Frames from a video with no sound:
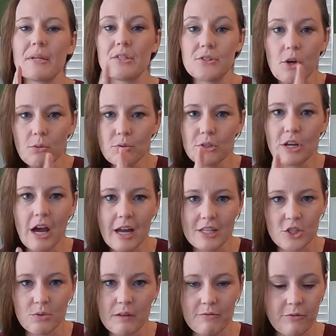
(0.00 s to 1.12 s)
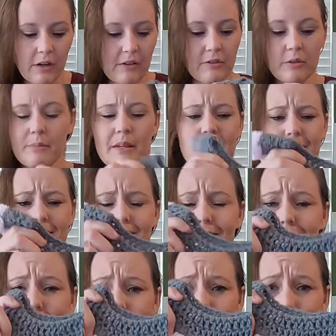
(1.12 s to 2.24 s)
but don't not do it forever,
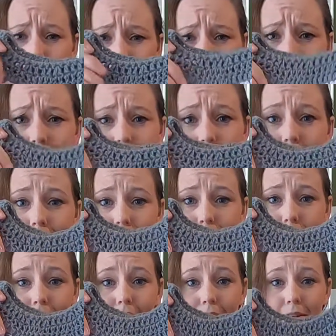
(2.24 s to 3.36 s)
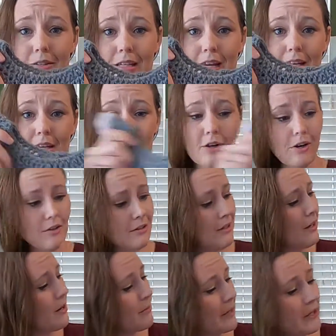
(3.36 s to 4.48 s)
because look how cute this is for a little tiny girl.
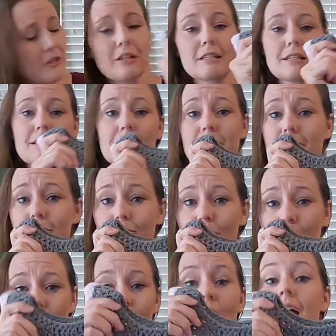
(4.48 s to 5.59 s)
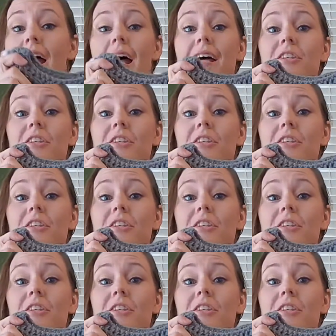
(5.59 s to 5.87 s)
Oh my goodness, it was adorable.